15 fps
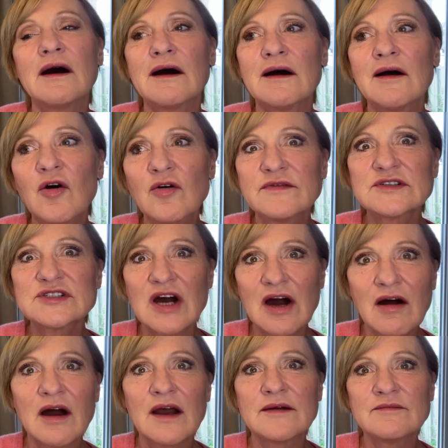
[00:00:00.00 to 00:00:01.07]
over
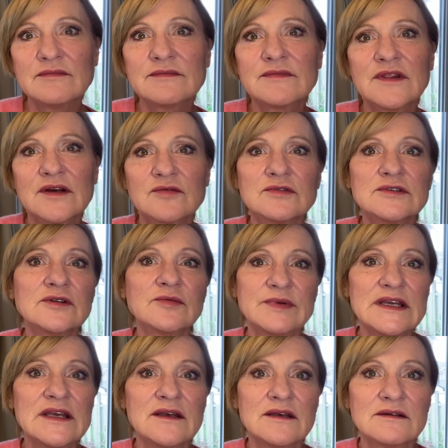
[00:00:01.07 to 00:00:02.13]
time, there
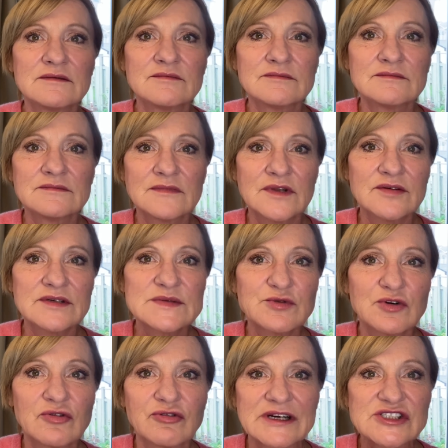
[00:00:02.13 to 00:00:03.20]
is
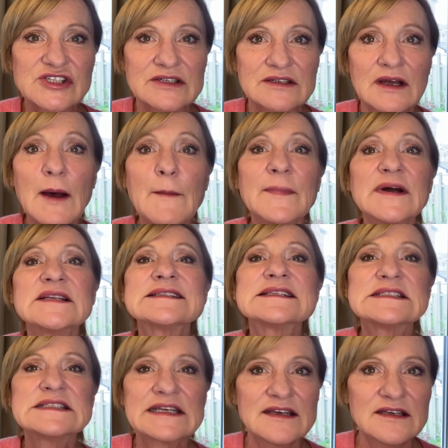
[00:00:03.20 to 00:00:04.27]
progression, but it's
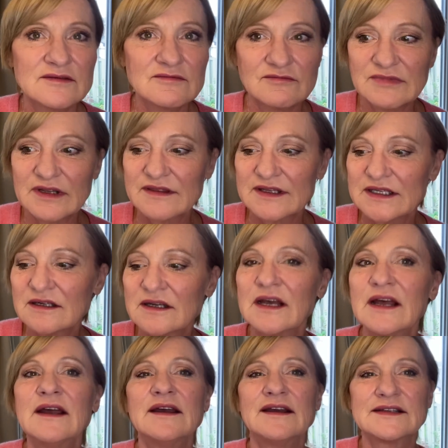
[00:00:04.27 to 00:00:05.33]
sticking with it.
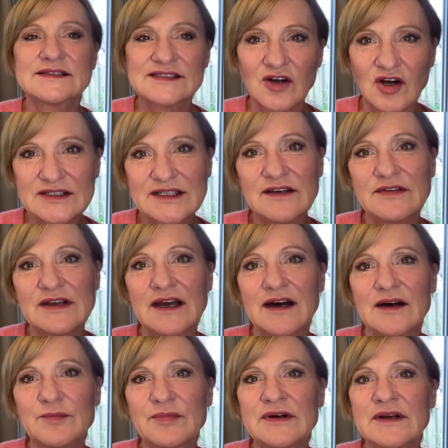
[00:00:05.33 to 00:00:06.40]
It's not giving
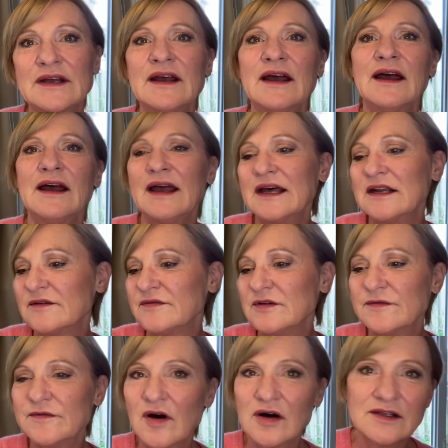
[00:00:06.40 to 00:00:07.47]
up. And if you
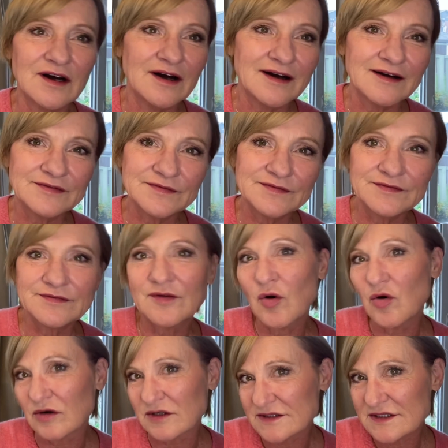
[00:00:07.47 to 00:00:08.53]
fall off the
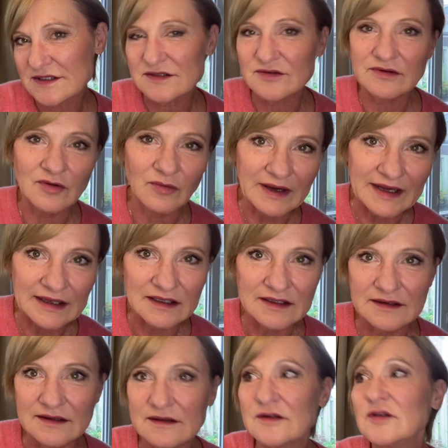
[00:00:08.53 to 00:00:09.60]
horse or the
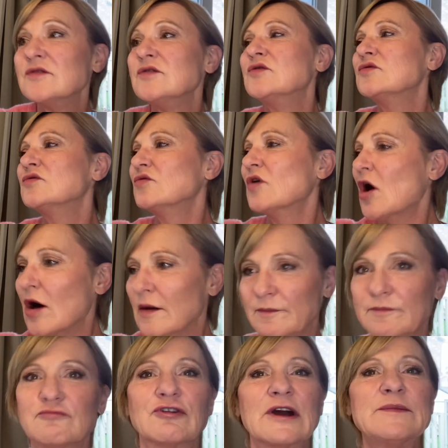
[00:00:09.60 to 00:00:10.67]
wagon, you
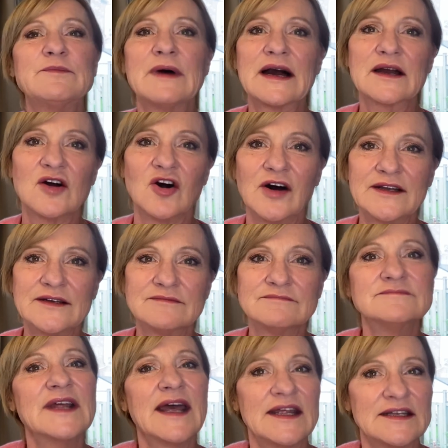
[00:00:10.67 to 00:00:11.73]
hop right back on
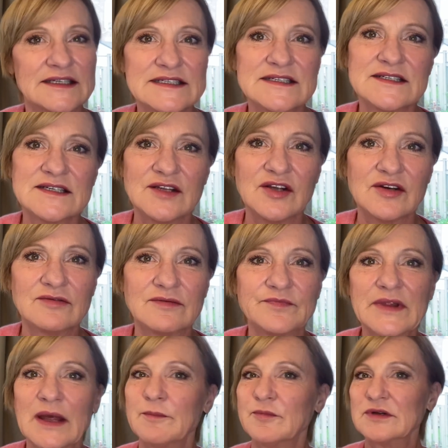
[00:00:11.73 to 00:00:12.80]
and continue
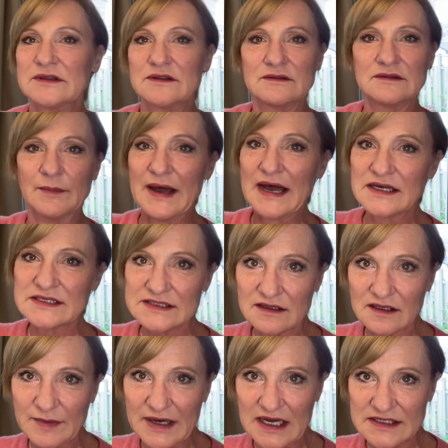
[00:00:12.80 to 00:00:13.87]
and put the past in
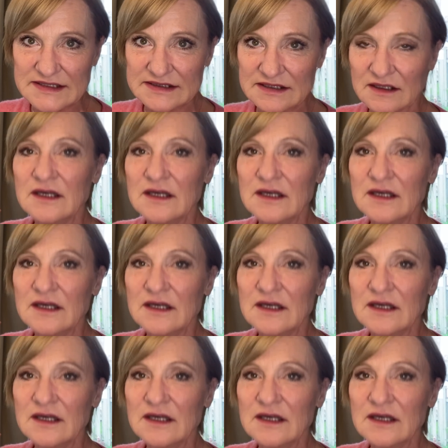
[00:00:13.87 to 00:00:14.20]
the past